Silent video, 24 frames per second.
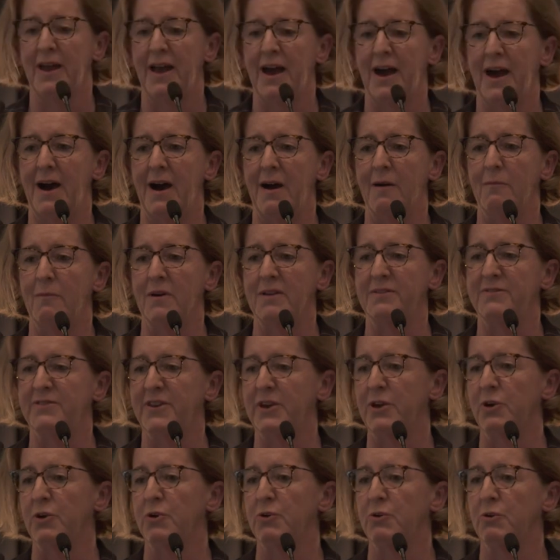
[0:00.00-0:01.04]
a
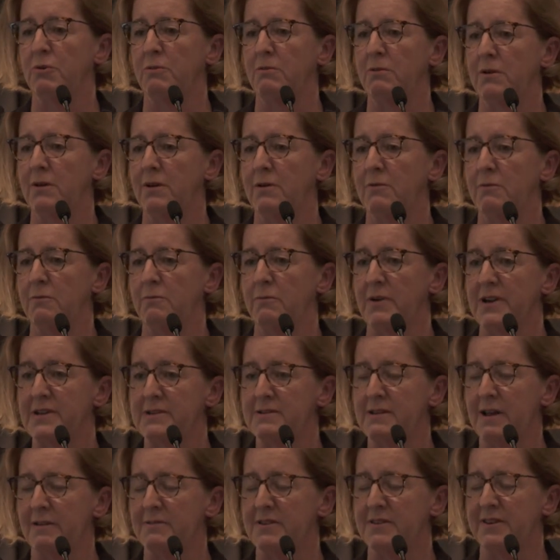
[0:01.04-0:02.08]
single
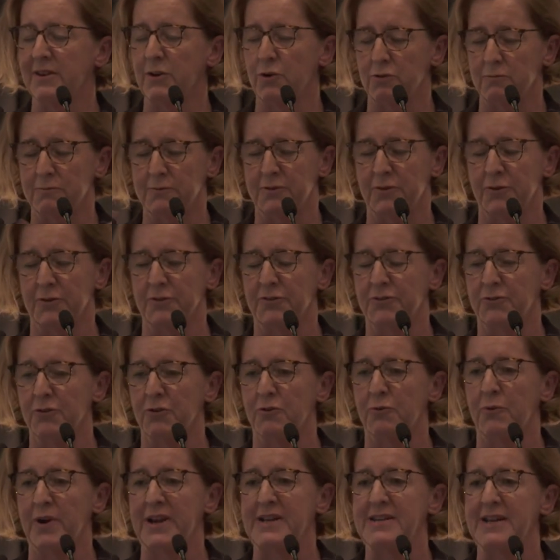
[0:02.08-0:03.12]
sort of
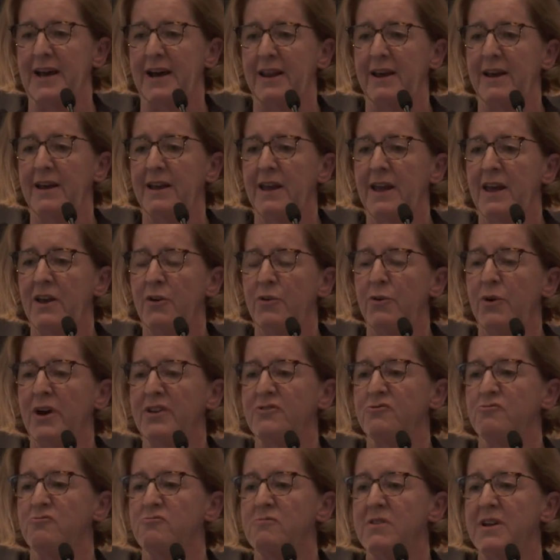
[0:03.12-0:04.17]
store retailer who
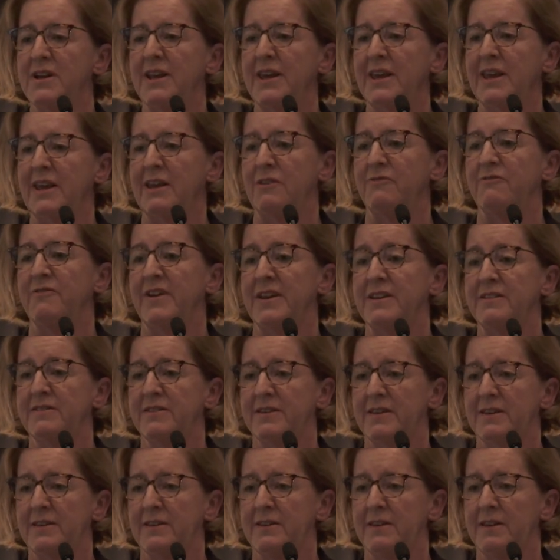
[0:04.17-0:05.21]
has really
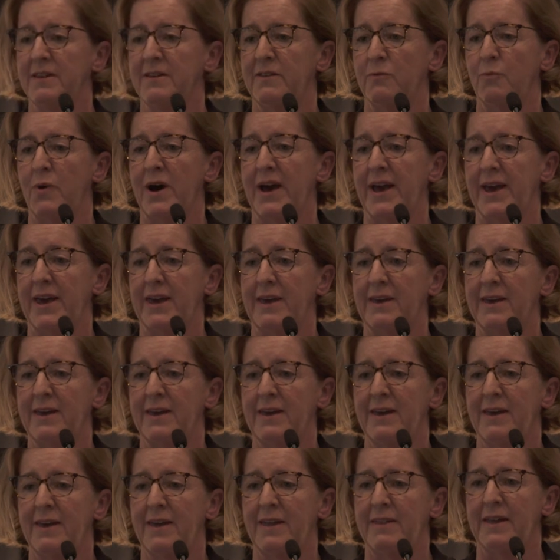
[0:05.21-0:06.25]
invented the way
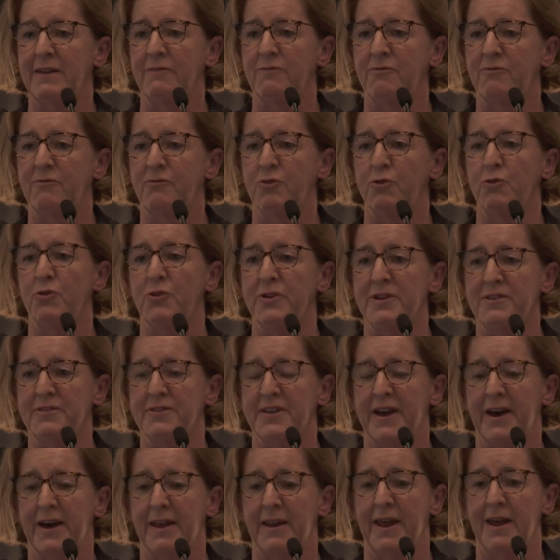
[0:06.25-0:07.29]
that food is
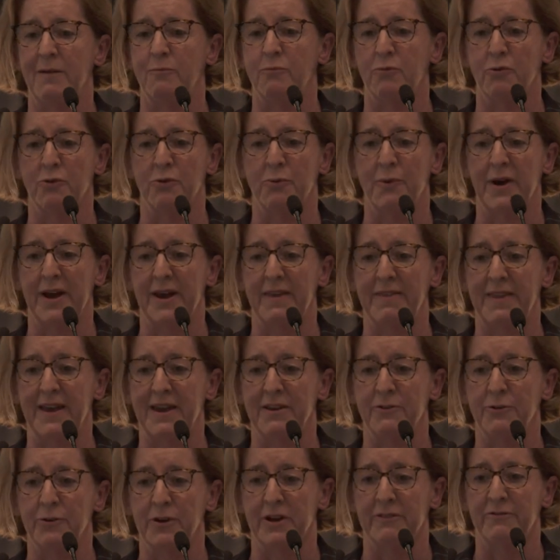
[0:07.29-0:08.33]
done at Broadway, and they're
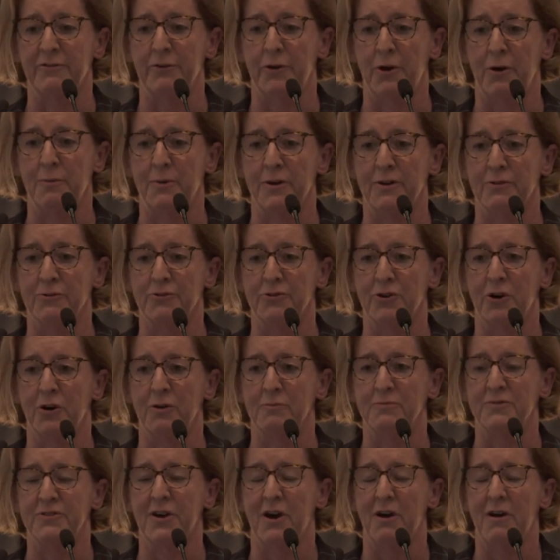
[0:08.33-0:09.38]
doing a phenomenal
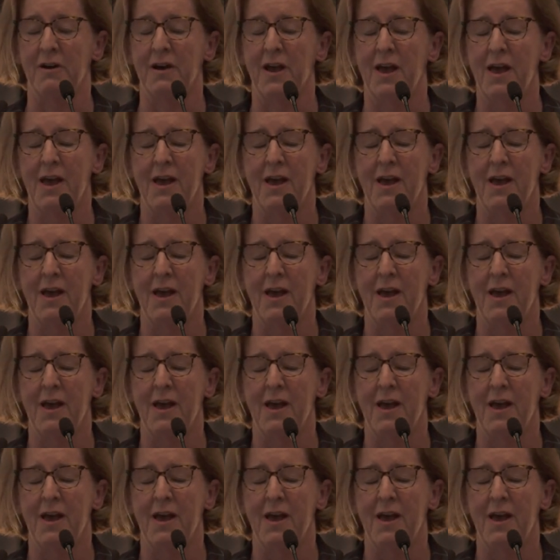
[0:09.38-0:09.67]
job. So